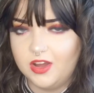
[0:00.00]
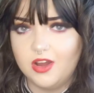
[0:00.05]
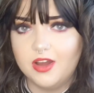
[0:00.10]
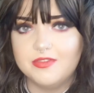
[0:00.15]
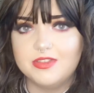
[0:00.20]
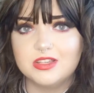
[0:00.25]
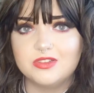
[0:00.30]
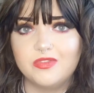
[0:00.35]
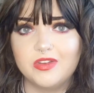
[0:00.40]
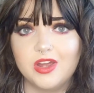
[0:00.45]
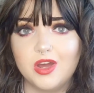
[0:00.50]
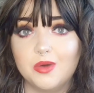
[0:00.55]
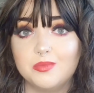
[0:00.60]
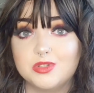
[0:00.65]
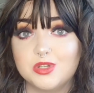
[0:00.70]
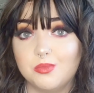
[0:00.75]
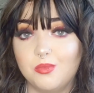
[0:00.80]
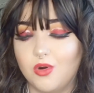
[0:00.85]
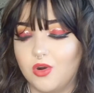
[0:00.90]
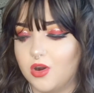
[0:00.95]
have this video up
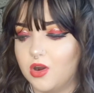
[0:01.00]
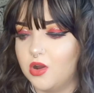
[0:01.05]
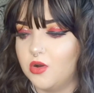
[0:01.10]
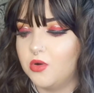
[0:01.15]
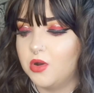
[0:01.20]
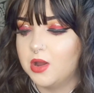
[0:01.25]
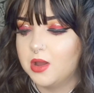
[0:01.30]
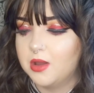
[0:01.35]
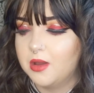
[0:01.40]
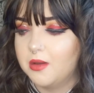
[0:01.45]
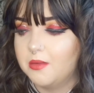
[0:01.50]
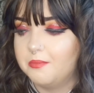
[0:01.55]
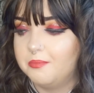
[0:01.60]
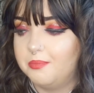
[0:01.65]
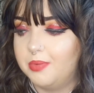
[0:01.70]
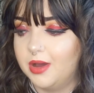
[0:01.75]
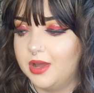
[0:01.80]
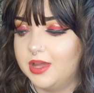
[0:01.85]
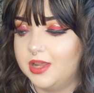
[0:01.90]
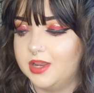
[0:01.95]
tomorrow.
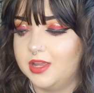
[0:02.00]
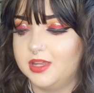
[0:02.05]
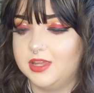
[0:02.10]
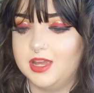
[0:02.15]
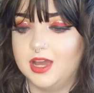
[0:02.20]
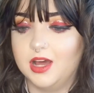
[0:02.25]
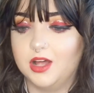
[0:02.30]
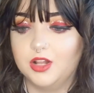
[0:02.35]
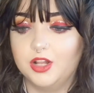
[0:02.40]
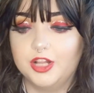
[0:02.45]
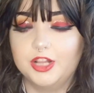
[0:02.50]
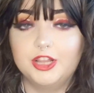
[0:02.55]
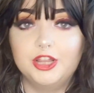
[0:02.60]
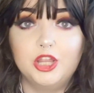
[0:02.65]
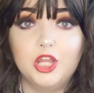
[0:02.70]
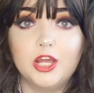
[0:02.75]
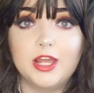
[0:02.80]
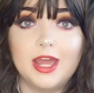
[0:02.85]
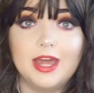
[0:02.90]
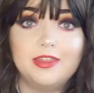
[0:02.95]
But yeah,
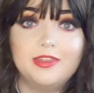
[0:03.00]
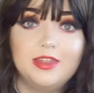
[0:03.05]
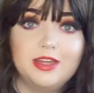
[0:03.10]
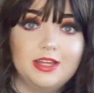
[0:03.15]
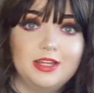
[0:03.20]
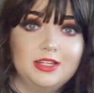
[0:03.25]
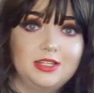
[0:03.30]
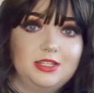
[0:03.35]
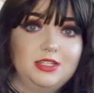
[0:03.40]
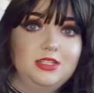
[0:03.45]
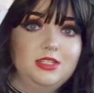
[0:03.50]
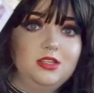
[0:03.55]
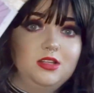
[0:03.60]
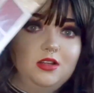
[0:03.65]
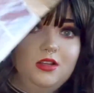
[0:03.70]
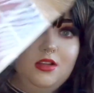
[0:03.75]
look at this.